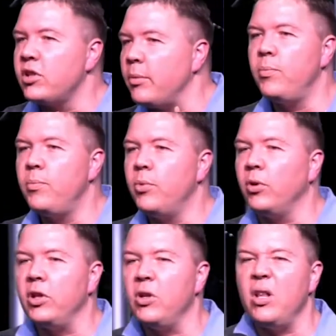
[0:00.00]
with some
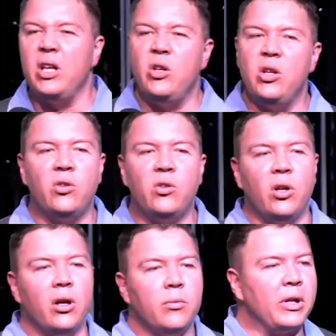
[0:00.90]
people, you know, then you need
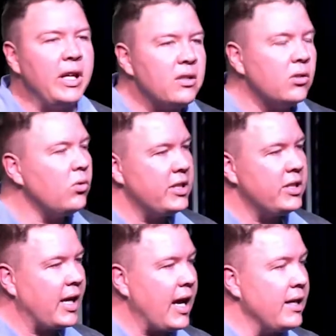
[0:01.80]
to learn. But that's not
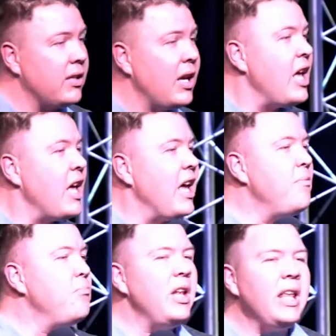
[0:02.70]
always the case.
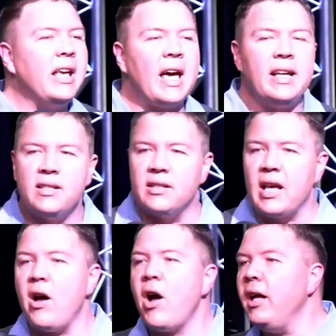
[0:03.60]
In many
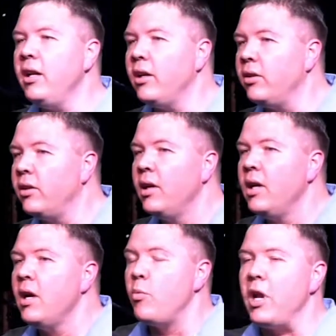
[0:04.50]
cases, how I learned,
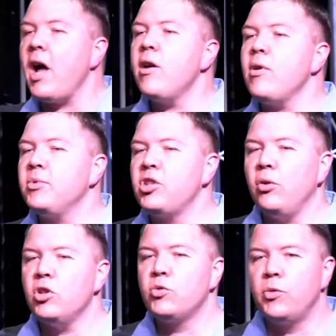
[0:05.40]
when I rubbed
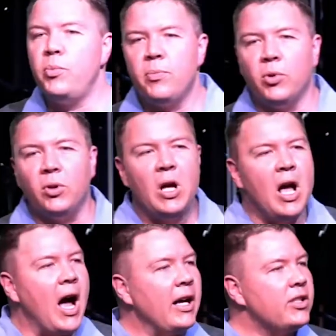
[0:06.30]
shoulders with
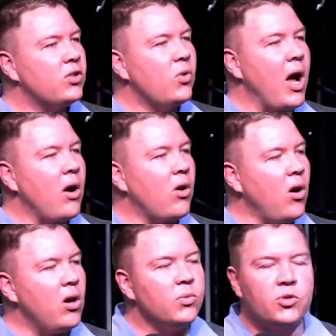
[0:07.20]
people, I saw
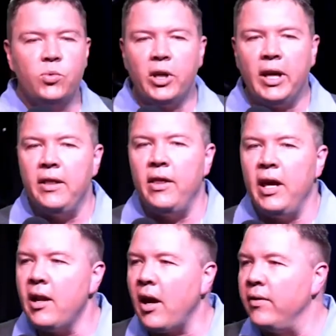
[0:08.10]
how God was working
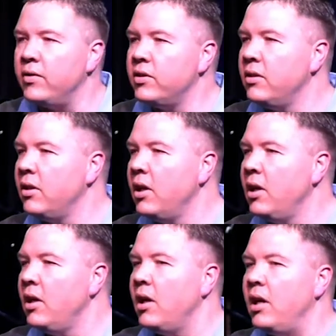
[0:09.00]
in their lives.
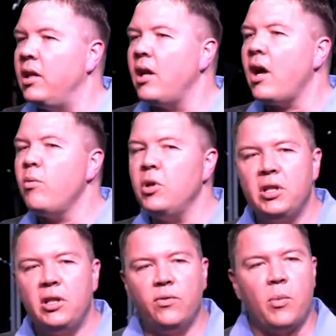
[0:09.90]
And then I
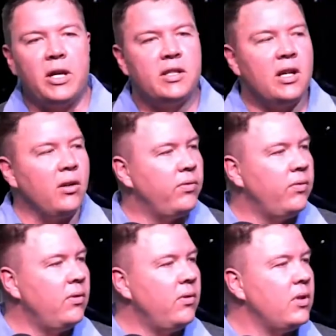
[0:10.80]
wanted it for
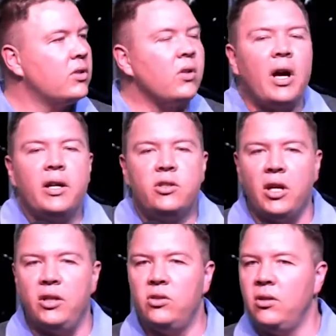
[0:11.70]
myself. So I
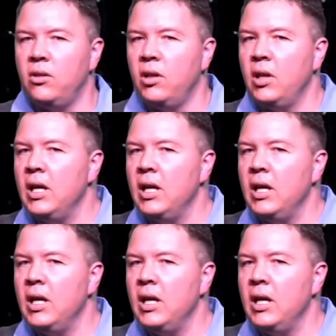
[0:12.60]
changed.